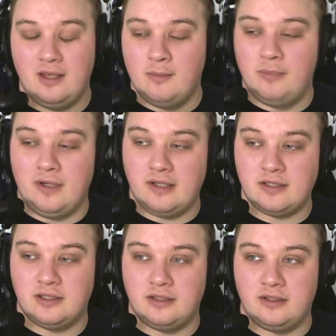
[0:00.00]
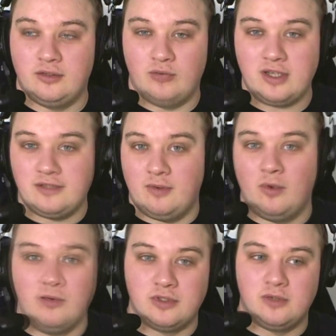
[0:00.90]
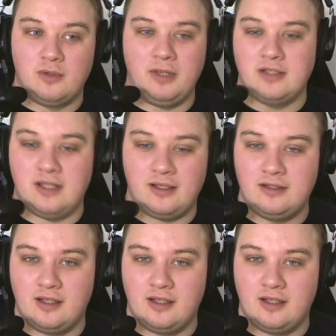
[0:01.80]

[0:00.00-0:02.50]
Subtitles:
but the rest of it won't, so I'll be able to